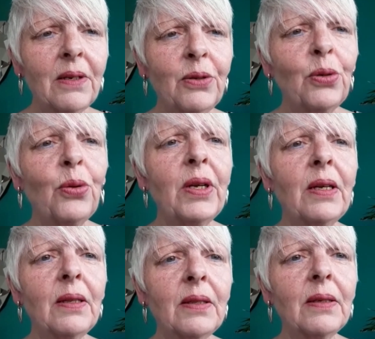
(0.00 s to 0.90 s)

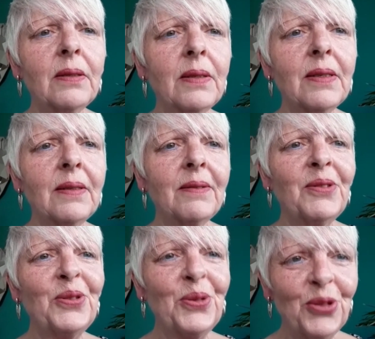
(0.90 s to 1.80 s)
knowing that,
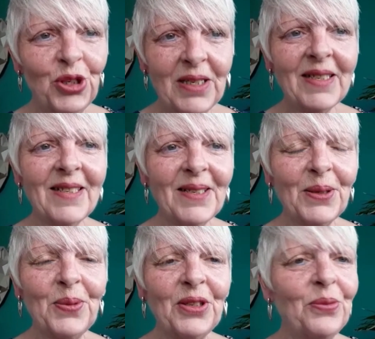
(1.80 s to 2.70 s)
you know, Jesus
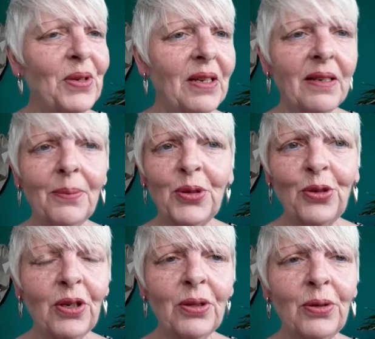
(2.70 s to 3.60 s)
is with me and I'm
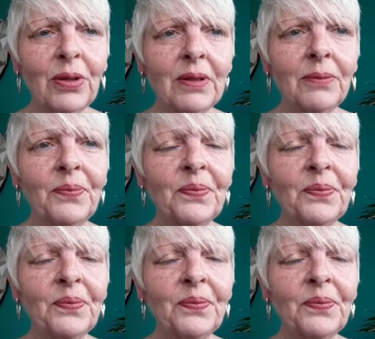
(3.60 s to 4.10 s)
not alone.